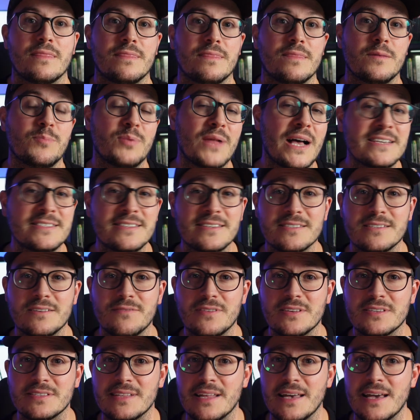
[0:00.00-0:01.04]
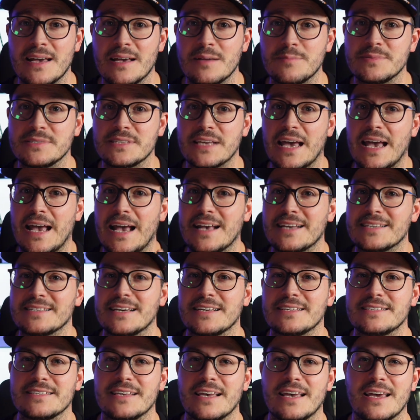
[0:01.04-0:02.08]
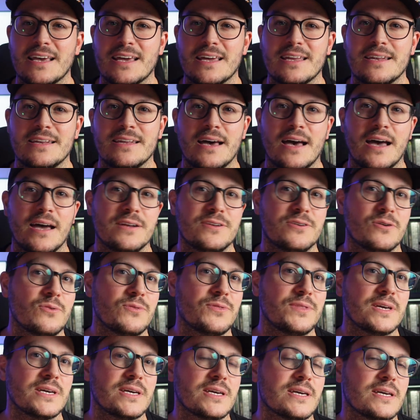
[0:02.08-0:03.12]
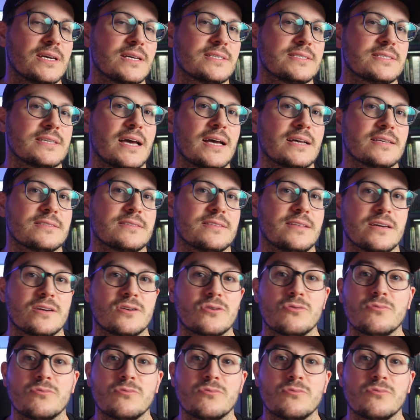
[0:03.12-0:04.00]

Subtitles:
The plastics of the slabs, as I said, I don't think it's as thick or